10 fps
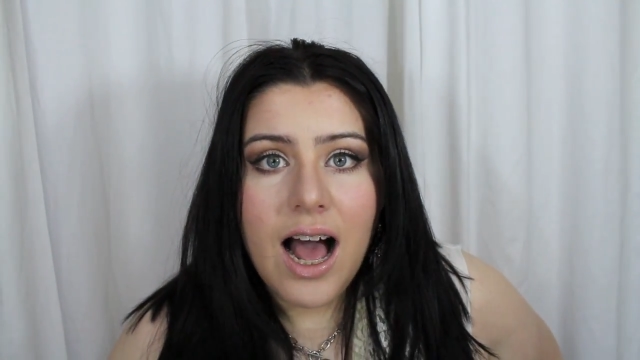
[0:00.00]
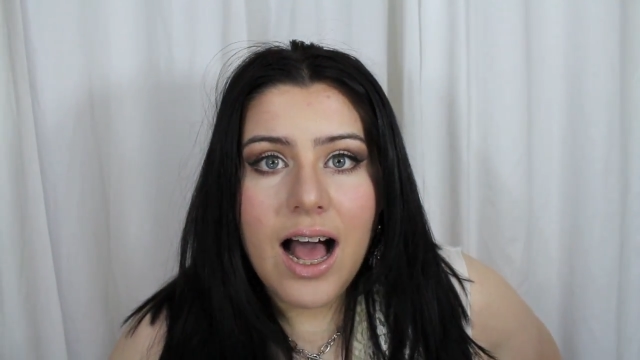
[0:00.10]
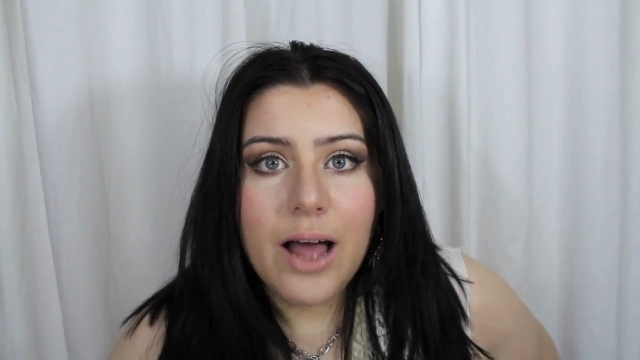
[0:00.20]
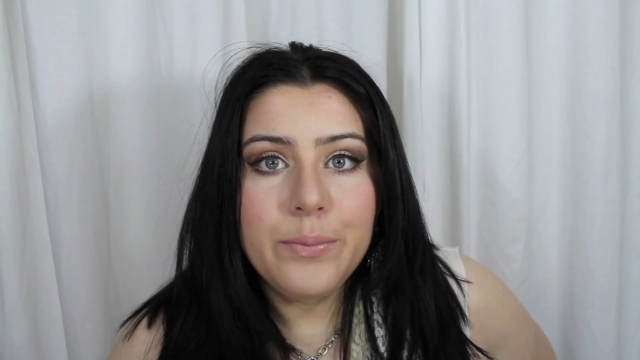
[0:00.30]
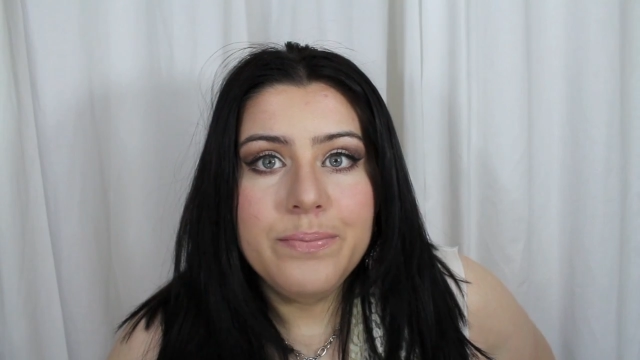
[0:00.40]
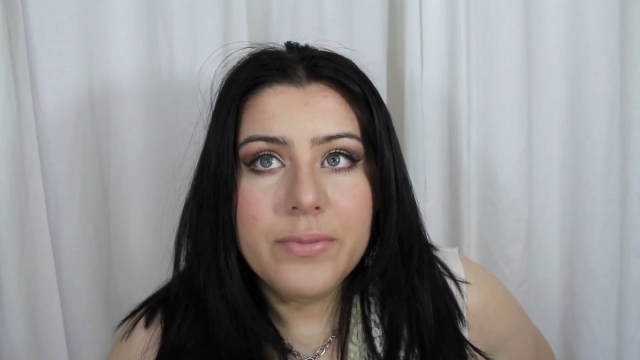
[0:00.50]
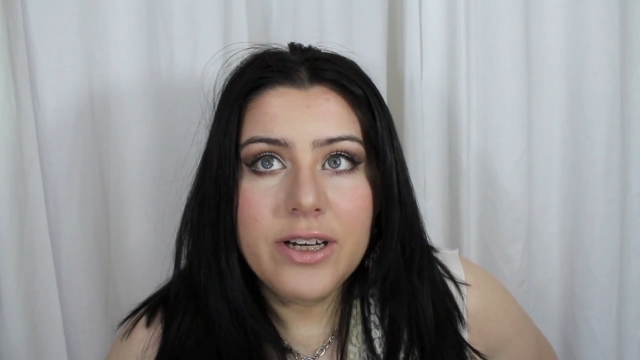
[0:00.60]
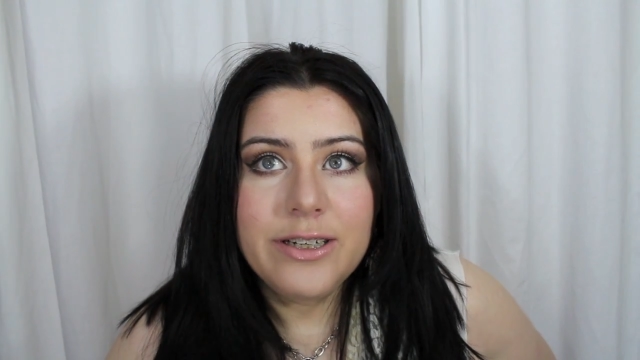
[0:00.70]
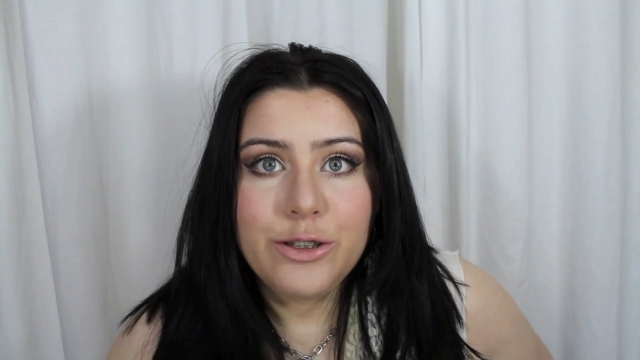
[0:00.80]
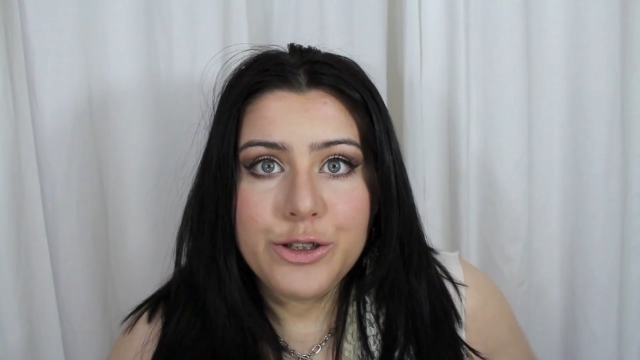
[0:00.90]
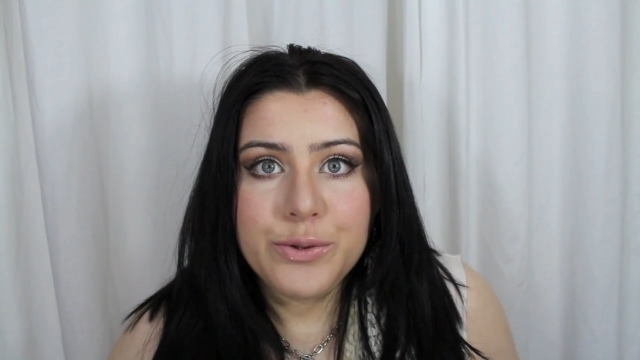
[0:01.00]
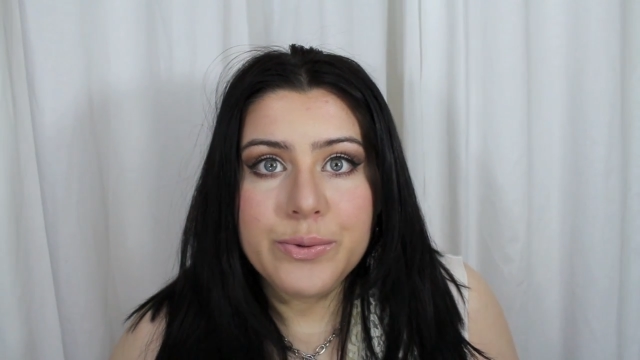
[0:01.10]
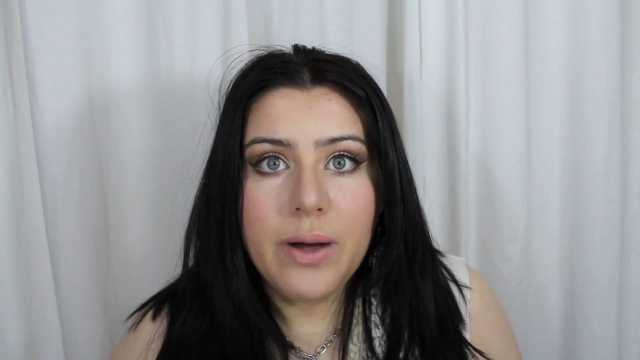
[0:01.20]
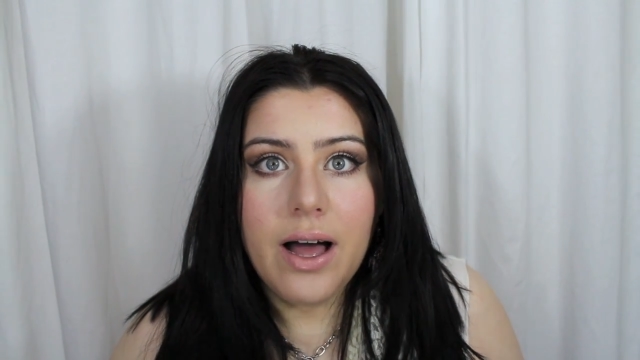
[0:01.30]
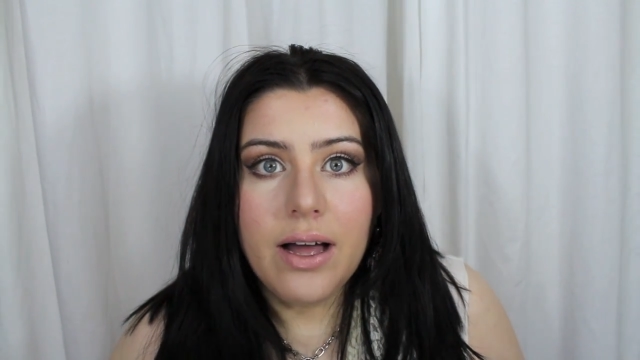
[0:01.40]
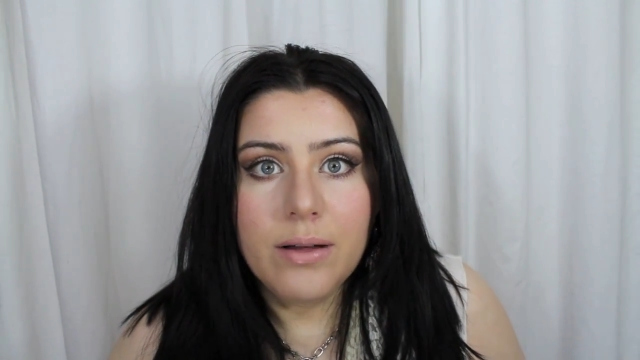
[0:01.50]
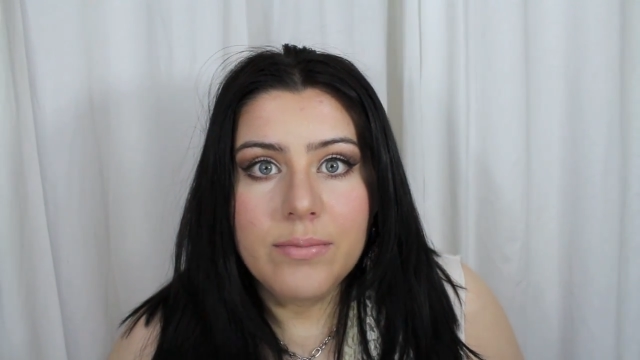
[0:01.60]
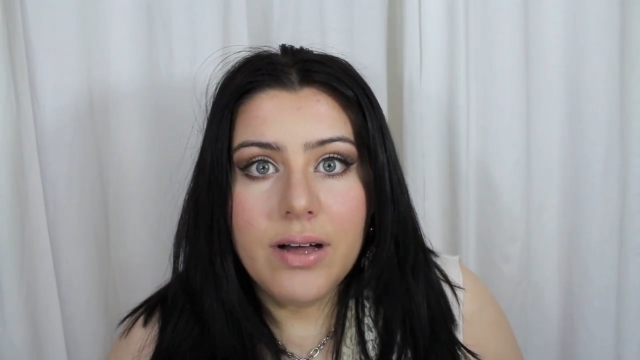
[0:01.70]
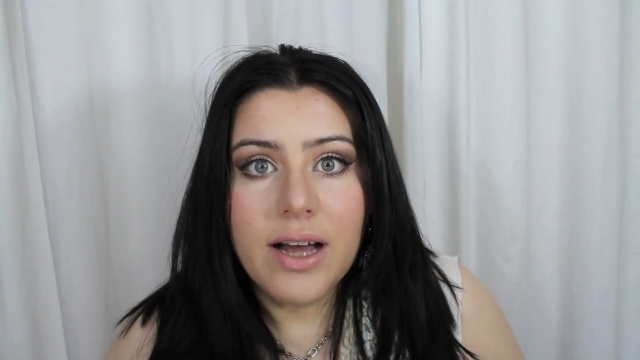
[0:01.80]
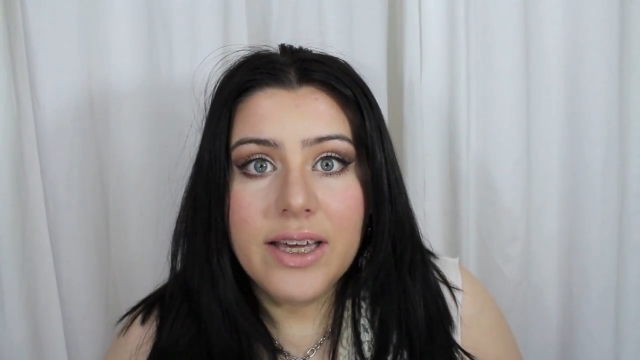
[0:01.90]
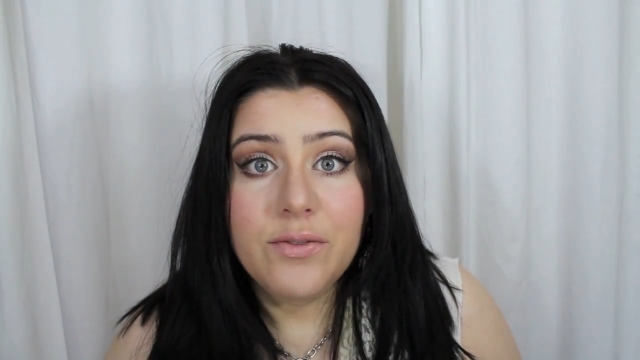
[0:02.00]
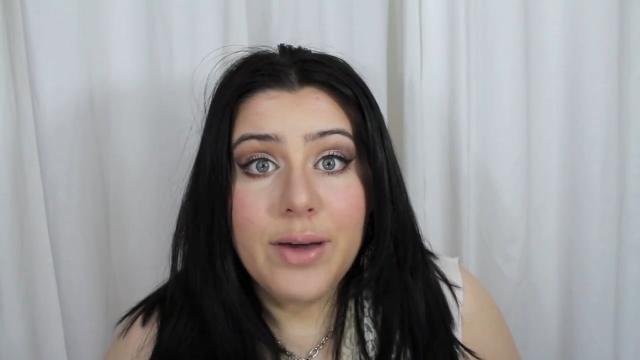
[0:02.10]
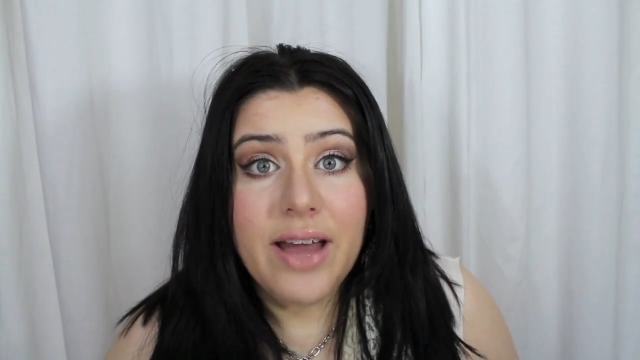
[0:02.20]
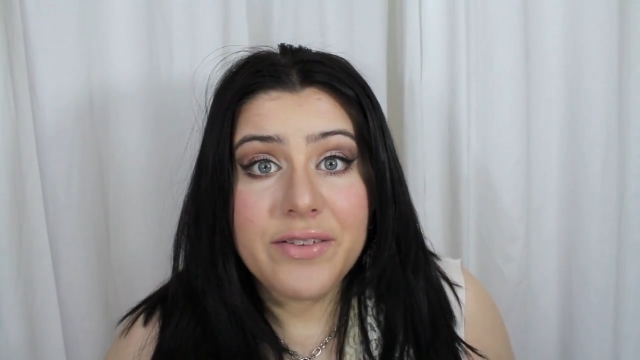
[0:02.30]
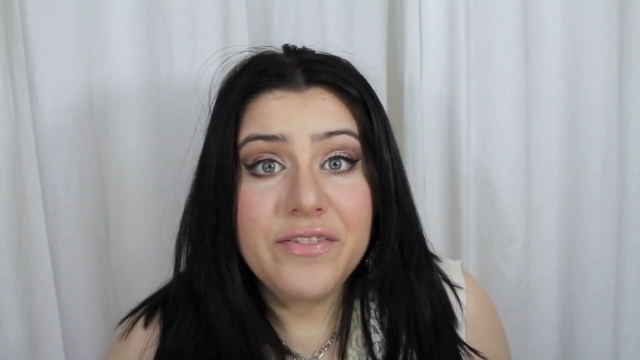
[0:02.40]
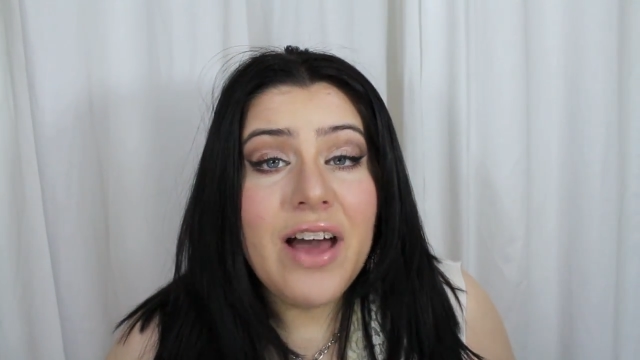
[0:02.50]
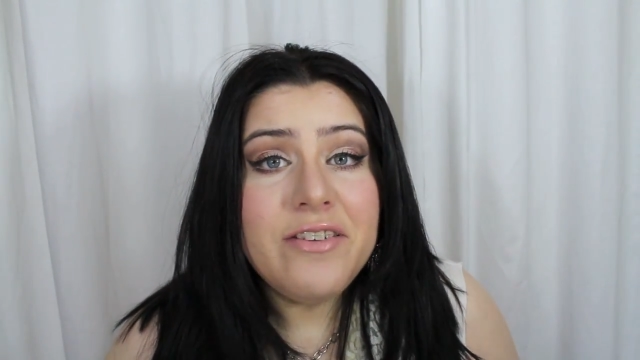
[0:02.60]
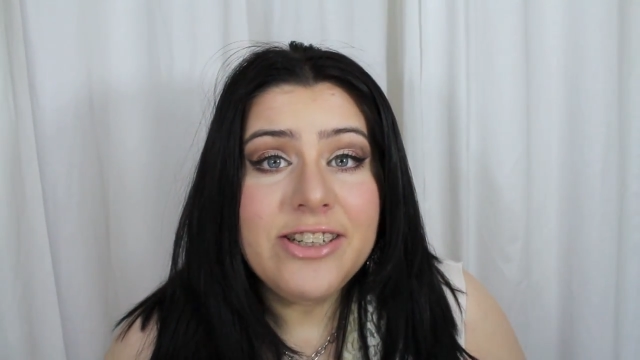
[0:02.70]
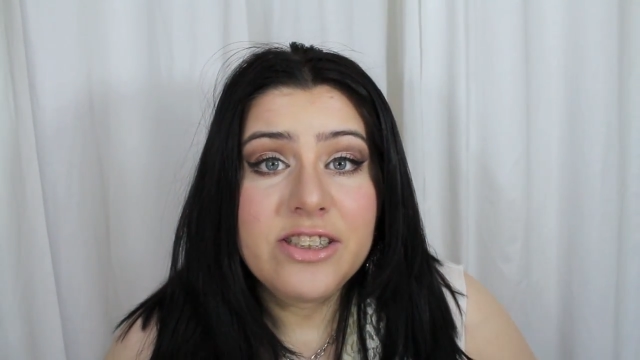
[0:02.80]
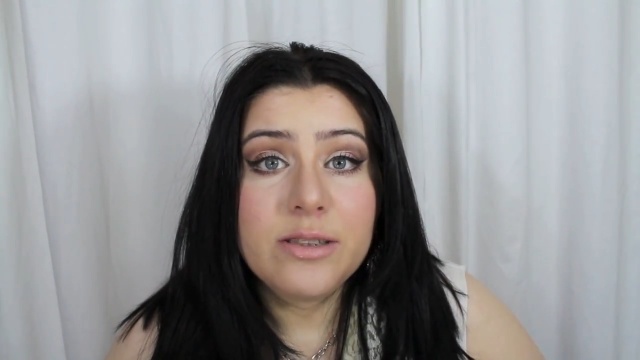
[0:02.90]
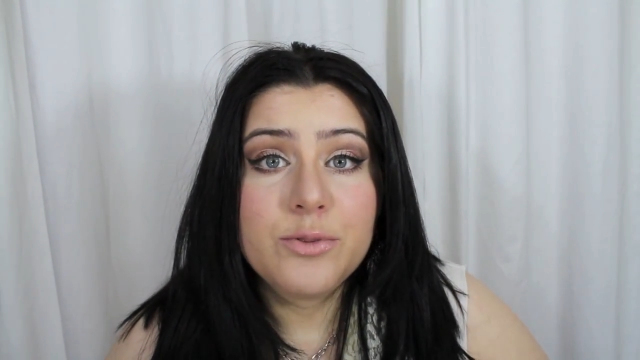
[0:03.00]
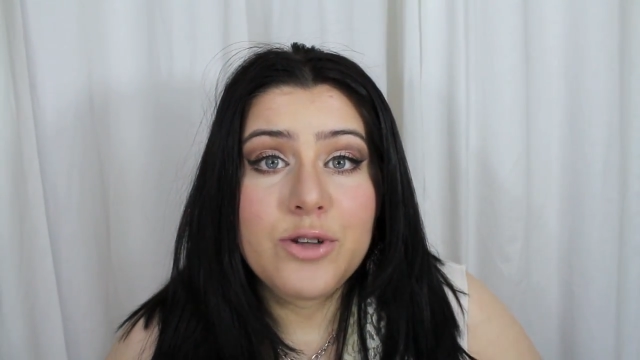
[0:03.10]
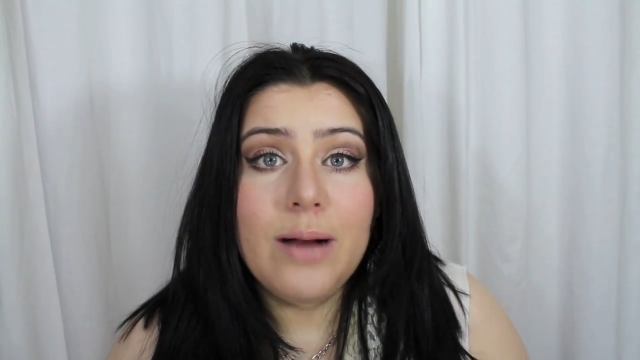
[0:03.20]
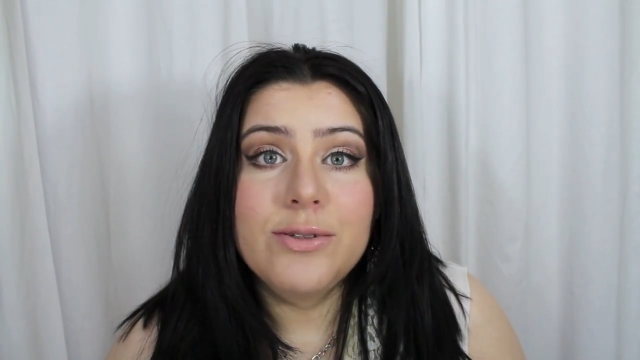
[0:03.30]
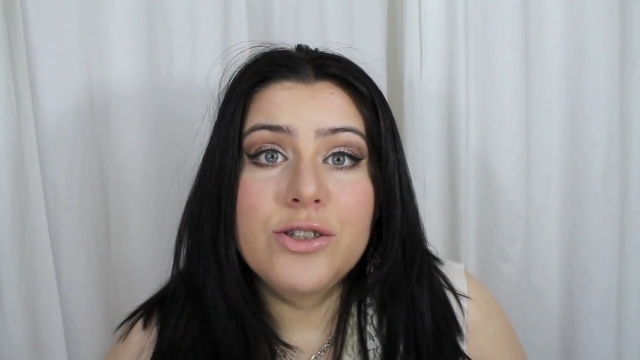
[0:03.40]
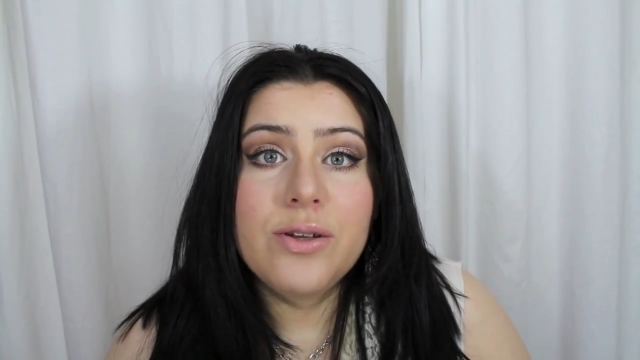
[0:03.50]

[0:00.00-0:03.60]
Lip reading: I'm gonna do a giveaway every 500 subscribers.